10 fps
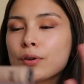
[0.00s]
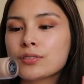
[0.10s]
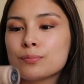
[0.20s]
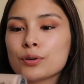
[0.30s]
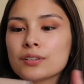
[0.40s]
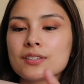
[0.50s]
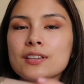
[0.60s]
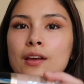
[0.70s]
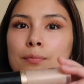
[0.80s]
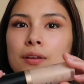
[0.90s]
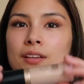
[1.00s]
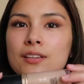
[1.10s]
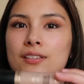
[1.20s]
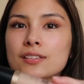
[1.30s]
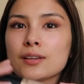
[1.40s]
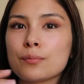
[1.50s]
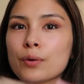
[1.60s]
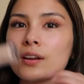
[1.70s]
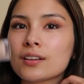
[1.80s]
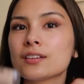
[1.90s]
Most important step is some
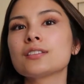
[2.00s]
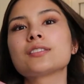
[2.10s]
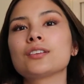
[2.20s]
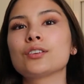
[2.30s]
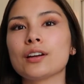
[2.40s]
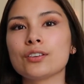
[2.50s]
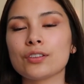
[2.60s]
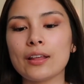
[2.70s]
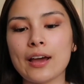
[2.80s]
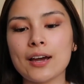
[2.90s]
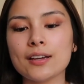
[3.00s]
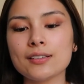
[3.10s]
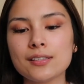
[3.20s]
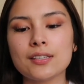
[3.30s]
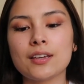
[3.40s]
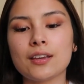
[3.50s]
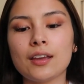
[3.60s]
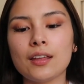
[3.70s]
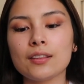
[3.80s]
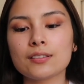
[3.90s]
brightening concealer under the eyes,
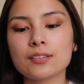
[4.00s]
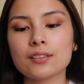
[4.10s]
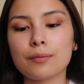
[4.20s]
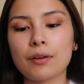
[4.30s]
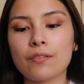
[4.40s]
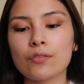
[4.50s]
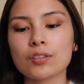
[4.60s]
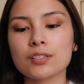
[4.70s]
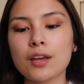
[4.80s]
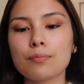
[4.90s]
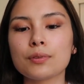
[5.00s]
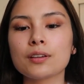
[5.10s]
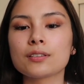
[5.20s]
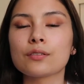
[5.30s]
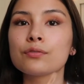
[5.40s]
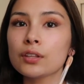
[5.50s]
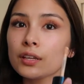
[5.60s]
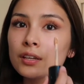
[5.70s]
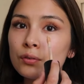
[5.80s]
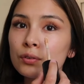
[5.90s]
and this is like my favorite step because I feel
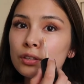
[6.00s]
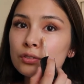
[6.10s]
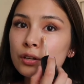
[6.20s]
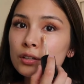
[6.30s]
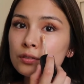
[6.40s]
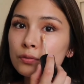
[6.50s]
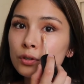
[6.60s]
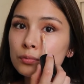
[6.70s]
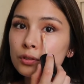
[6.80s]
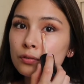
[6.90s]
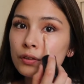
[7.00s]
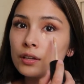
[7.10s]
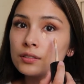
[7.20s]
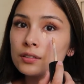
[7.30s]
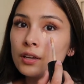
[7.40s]
like it really transforms your face.